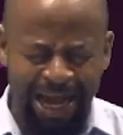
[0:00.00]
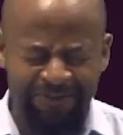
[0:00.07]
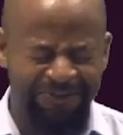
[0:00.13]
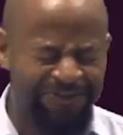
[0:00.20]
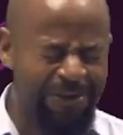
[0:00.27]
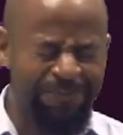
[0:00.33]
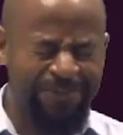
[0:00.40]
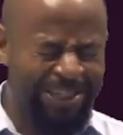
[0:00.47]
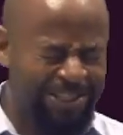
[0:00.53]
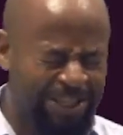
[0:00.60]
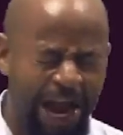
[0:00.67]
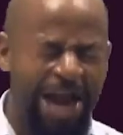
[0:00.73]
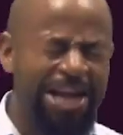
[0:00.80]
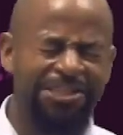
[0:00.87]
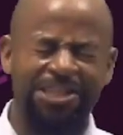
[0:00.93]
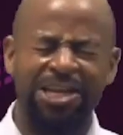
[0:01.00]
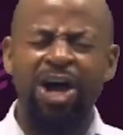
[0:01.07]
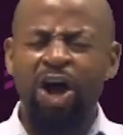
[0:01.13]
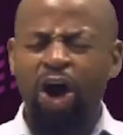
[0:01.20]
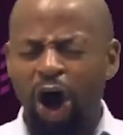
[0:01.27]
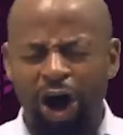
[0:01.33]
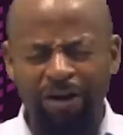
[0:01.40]
them from the chains
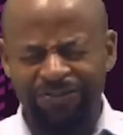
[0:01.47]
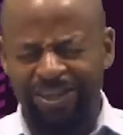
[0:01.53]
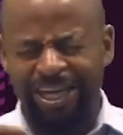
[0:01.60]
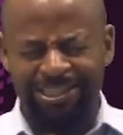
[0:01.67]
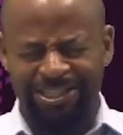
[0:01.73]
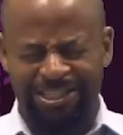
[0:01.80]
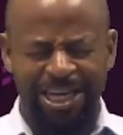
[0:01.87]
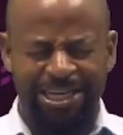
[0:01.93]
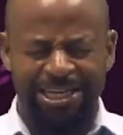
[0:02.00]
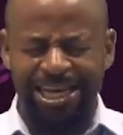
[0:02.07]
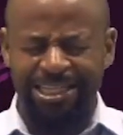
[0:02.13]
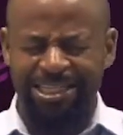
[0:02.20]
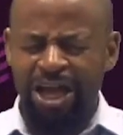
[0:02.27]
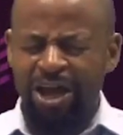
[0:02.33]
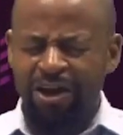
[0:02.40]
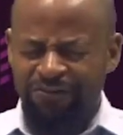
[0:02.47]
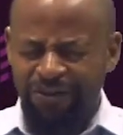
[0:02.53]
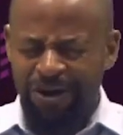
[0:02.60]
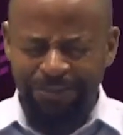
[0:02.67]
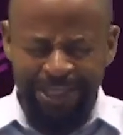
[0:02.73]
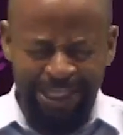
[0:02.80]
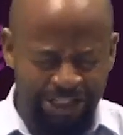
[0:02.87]
of that sickness,
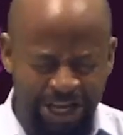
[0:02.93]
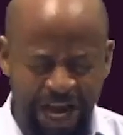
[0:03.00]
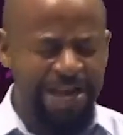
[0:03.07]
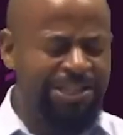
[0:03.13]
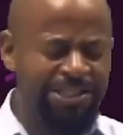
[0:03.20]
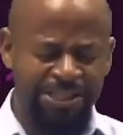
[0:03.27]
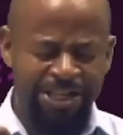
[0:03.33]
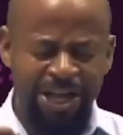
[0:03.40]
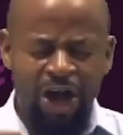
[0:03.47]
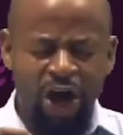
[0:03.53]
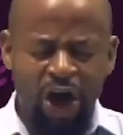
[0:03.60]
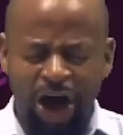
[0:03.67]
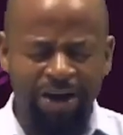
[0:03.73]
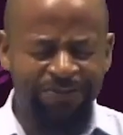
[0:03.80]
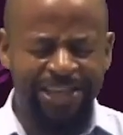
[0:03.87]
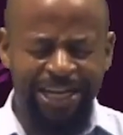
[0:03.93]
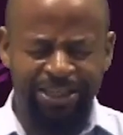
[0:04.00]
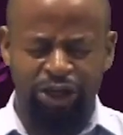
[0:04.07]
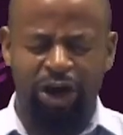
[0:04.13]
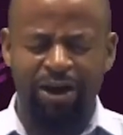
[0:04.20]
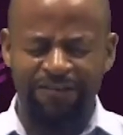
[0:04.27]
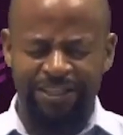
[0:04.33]
from the chains of
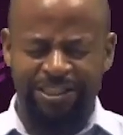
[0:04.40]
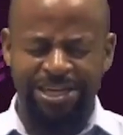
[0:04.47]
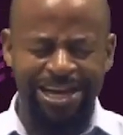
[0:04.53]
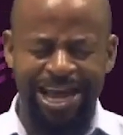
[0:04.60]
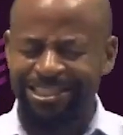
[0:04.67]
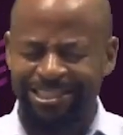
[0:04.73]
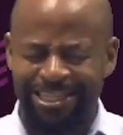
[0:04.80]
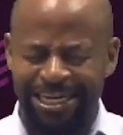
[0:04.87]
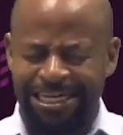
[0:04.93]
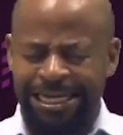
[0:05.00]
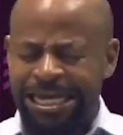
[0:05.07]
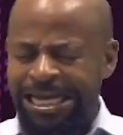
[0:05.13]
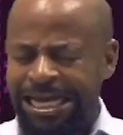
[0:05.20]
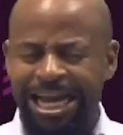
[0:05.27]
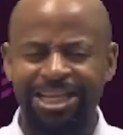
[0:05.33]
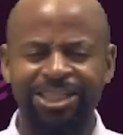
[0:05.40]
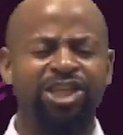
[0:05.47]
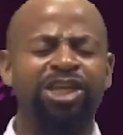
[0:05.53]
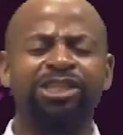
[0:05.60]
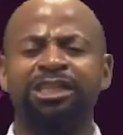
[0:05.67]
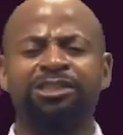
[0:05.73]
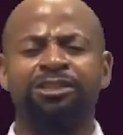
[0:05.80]
that COVID-19, in
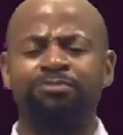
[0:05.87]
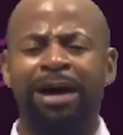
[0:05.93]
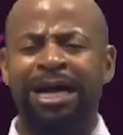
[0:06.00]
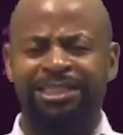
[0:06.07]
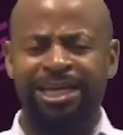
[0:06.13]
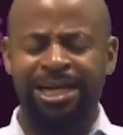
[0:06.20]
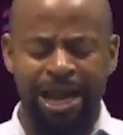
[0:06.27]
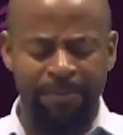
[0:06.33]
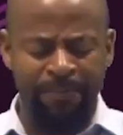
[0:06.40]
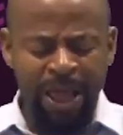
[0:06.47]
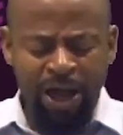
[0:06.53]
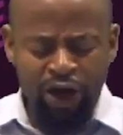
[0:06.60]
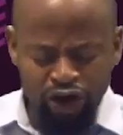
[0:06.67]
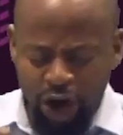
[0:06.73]
Jesus' mighty name.